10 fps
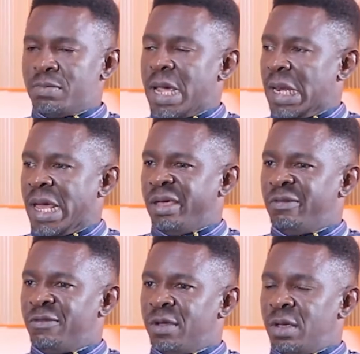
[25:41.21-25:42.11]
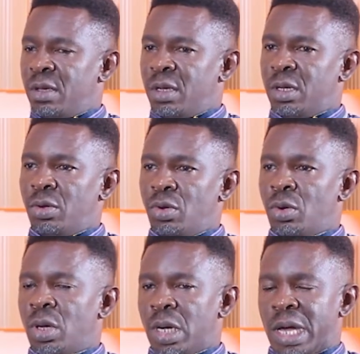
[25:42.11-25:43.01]
It's my life. You
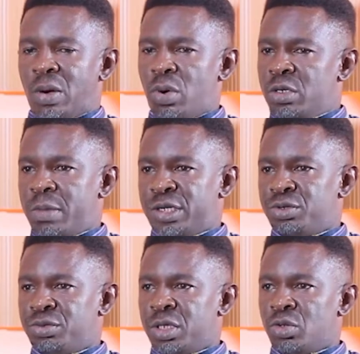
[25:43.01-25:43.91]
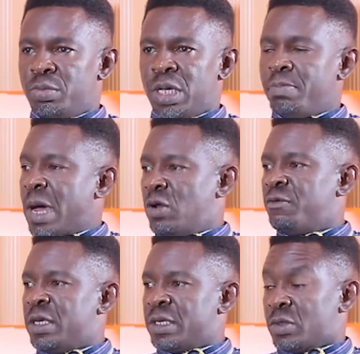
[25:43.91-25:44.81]
know, I want my children to be a part
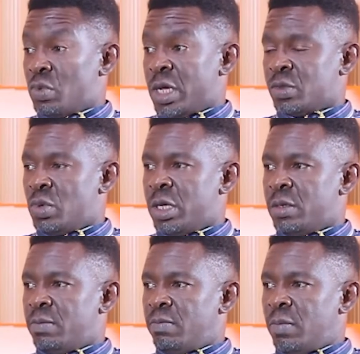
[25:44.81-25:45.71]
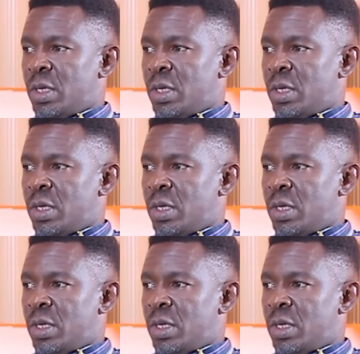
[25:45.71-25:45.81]
of this as well.